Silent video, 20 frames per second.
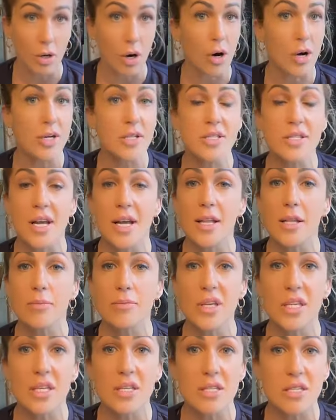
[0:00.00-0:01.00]
God is
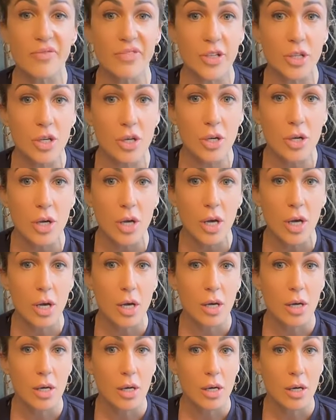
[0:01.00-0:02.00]
telling me this for you.
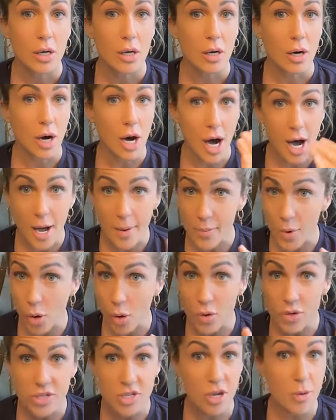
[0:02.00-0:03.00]
I'm
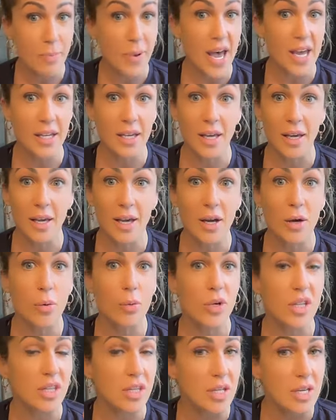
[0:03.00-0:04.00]
also backing
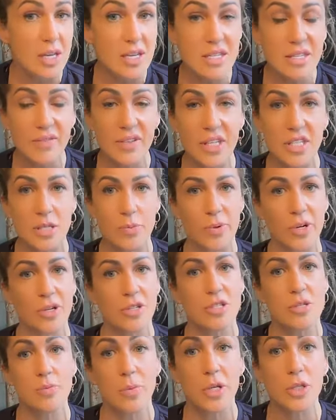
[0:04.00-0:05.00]
it with years of
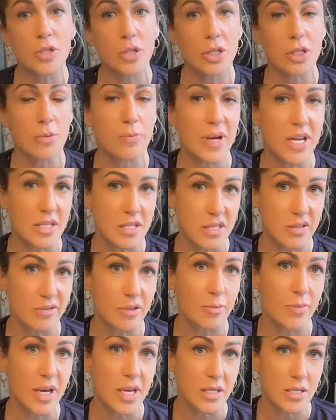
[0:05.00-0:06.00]
experience mentoring the best
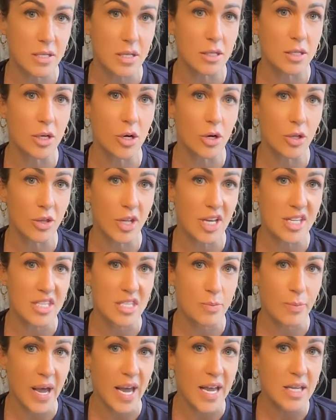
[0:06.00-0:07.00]
of the best in the
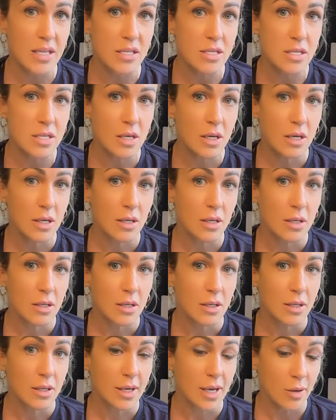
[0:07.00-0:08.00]
online space
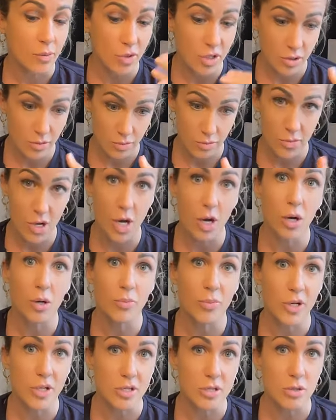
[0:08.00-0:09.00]
and with
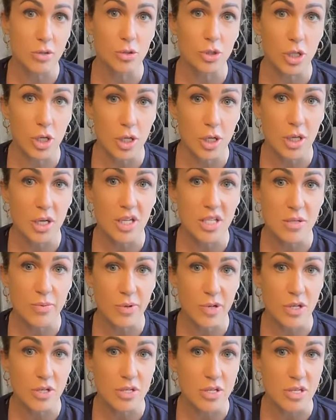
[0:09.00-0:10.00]
my own personal journey and
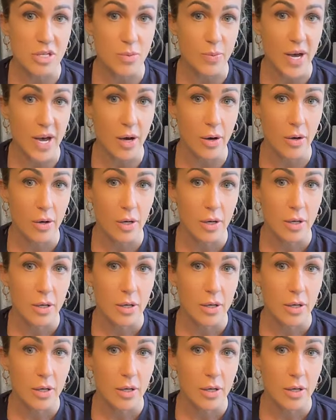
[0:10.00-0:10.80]
experience as well.